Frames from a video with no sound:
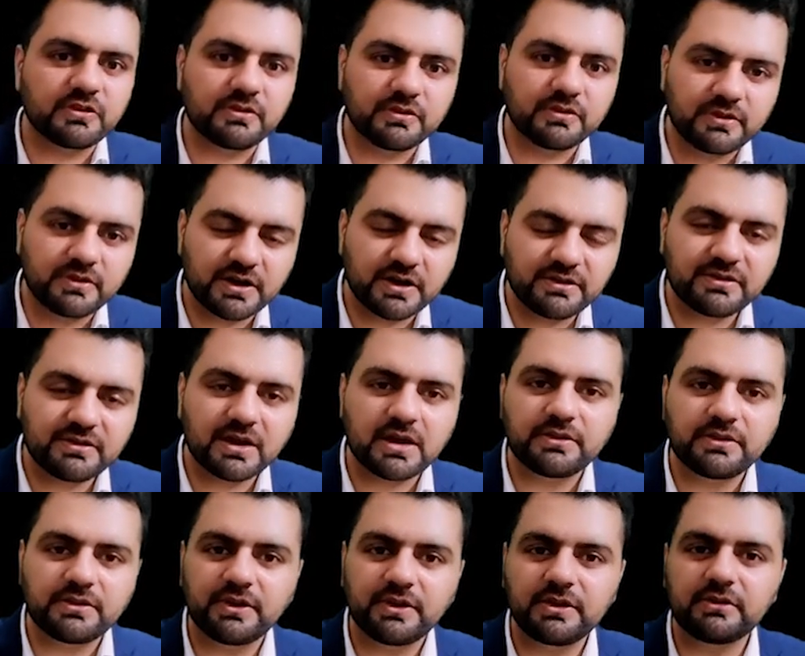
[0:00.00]

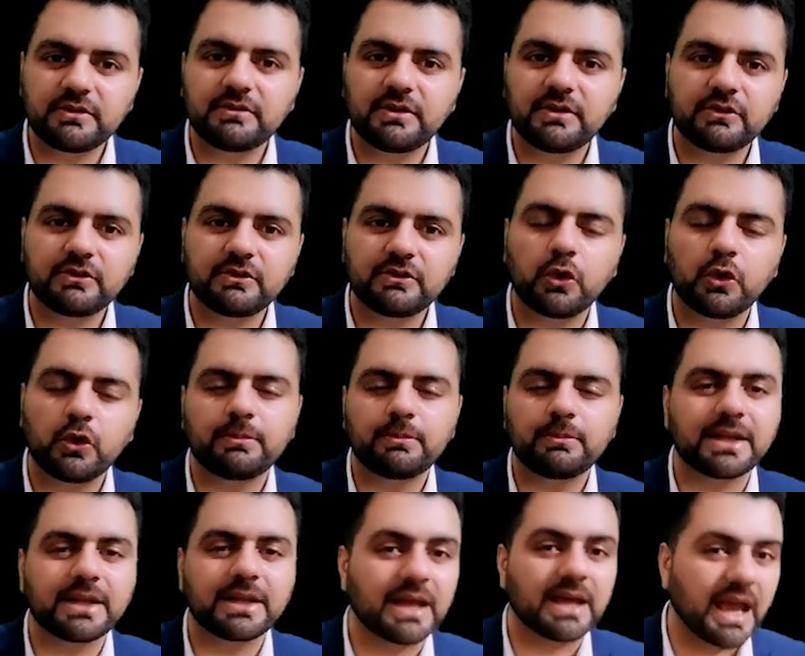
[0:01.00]
is going to be
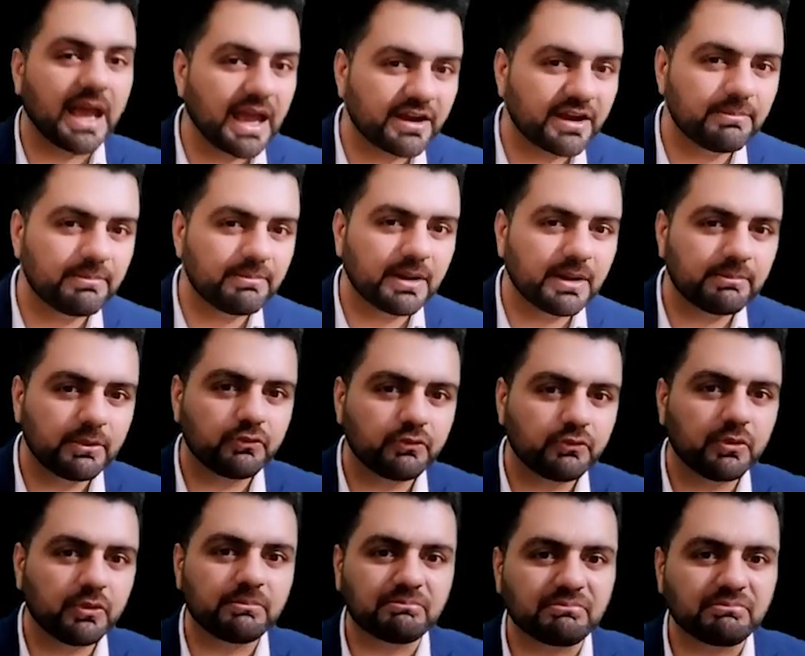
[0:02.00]
an agreement
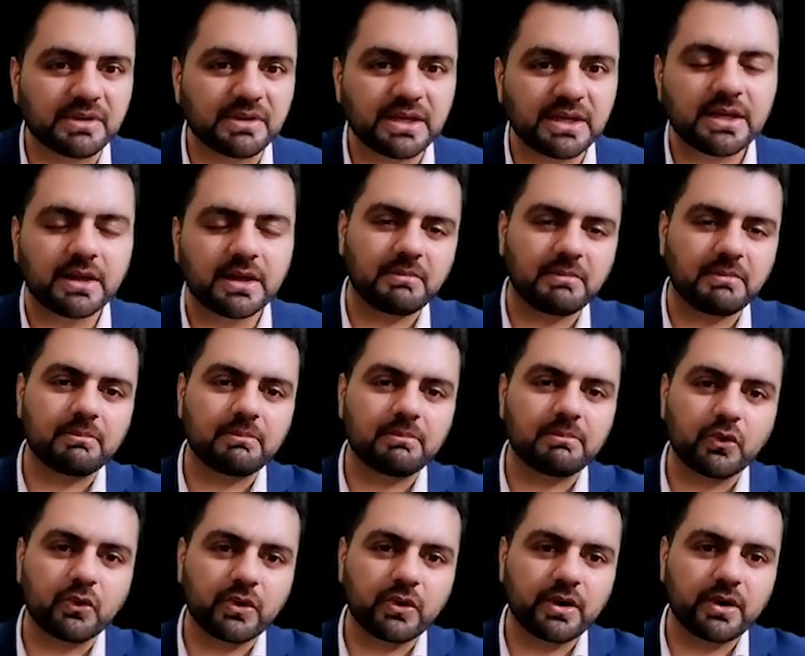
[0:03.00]
between me and my
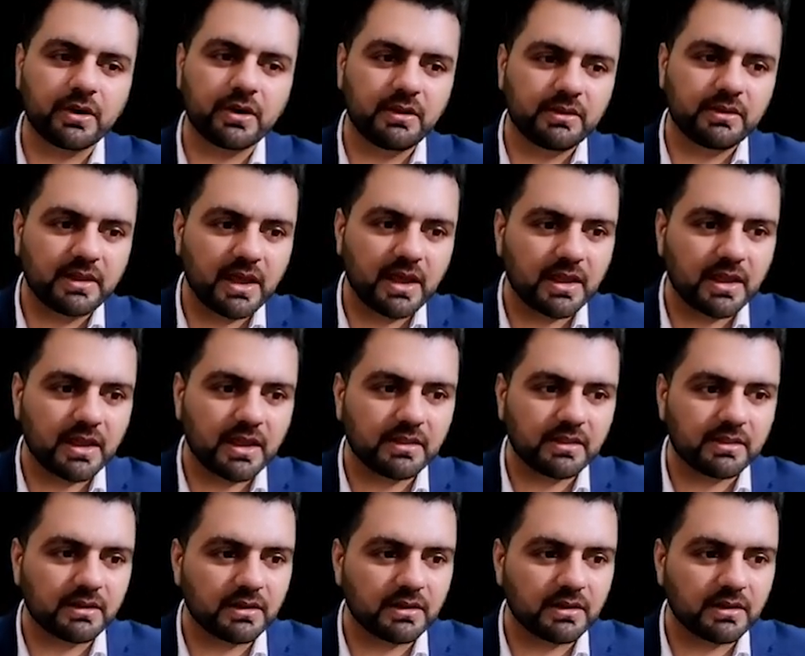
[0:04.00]
broker, and